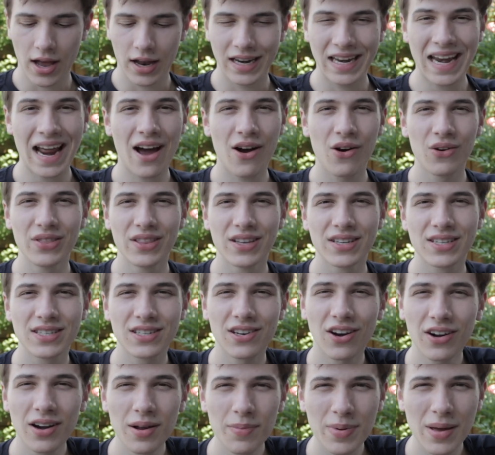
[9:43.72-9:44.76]
Now, the
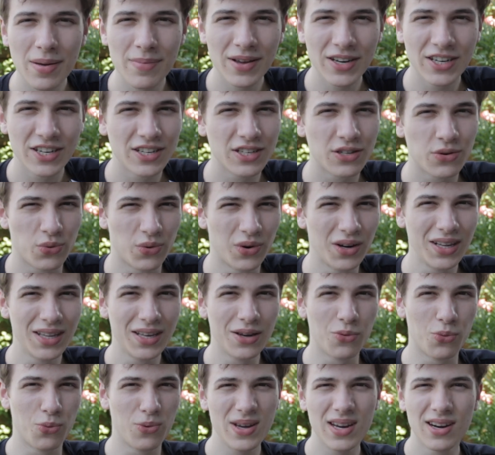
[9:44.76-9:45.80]
startup image is
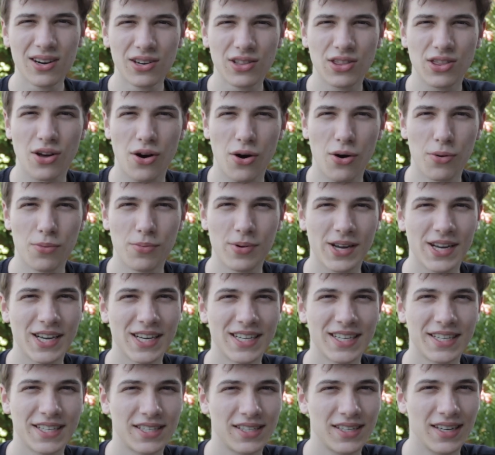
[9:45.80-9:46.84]
really weird though,
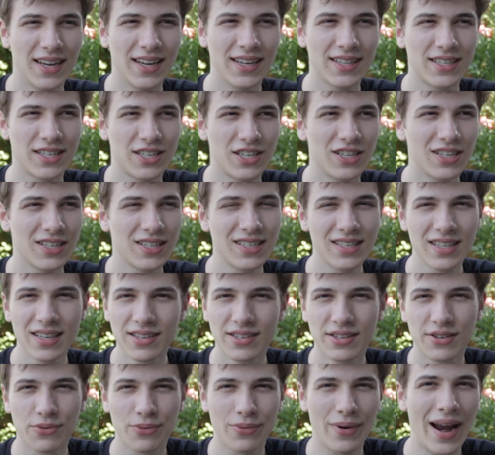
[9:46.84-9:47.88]
because it's just
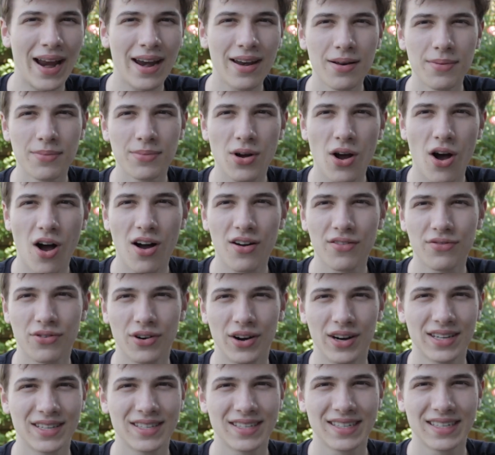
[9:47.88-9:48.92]
this random
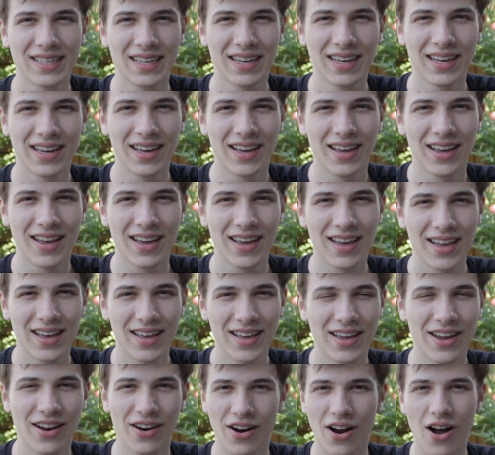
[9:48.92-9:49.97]
conference.
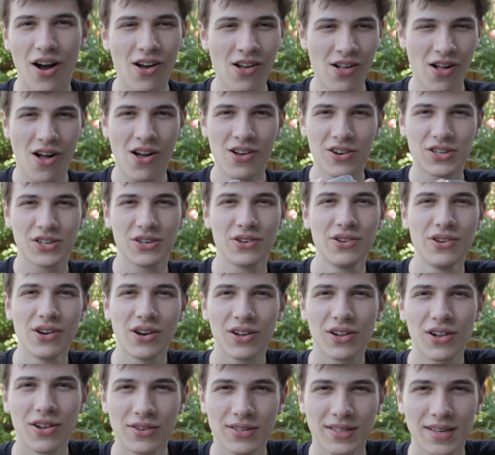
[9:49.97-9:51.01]
Here, I'll show you a
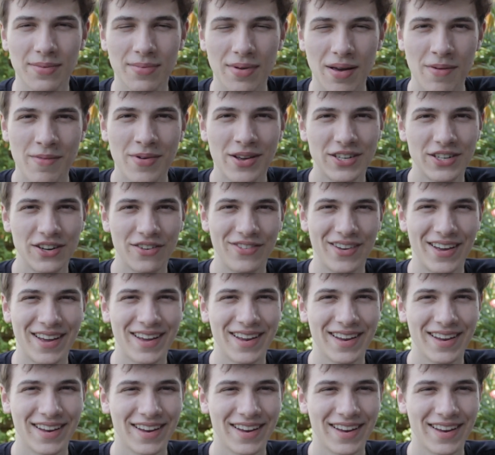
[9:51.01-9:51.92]
close-up image of it.